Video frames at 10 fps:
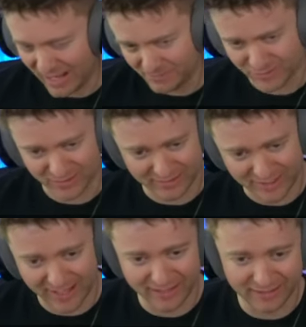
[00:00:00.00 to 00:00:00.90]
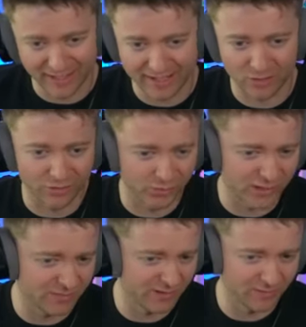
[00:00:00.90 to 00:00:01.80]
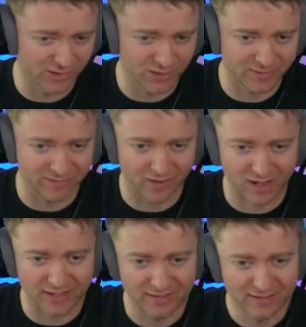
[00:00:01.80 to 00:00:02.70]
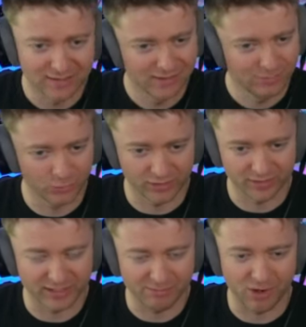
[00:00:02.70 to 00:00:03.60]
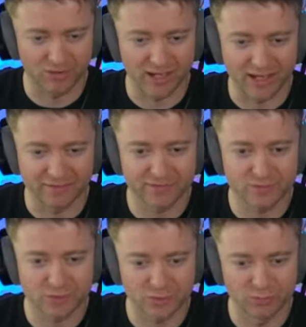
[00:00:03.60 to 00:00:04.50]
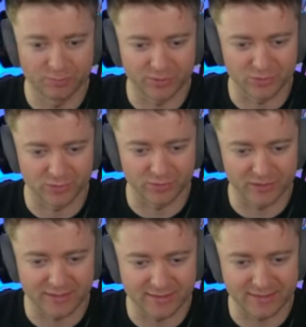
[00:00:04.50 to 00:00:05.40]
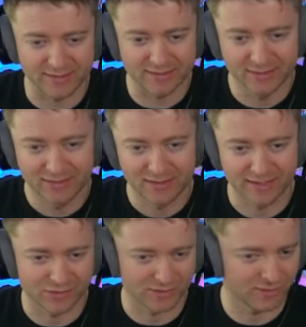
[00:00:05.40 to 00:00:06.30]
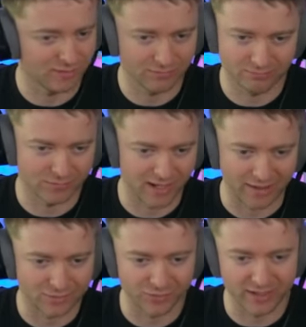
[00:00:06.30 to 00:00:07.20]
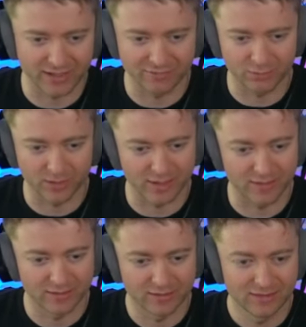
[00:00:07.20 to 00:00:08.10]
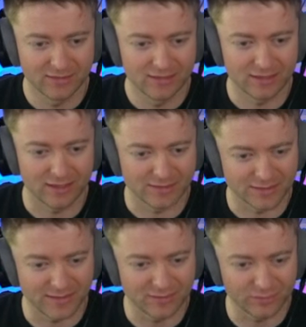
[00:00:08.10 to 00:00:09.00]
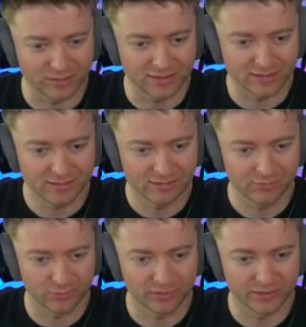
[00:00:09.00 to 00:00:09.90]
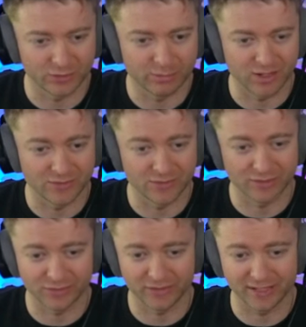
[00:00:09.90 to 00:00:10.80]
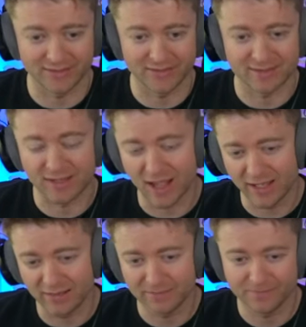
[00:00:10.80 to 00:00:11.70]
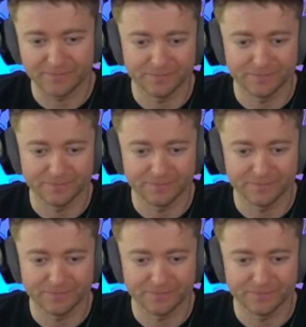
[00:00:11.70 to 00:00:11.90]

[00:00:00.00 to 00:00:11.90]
I'm just going to take, and although keeping the bishop is fine, we're going to keep our life super, super easy and just, yeah, trade everywhere. Uh, c3, really good pawn structure against this knight.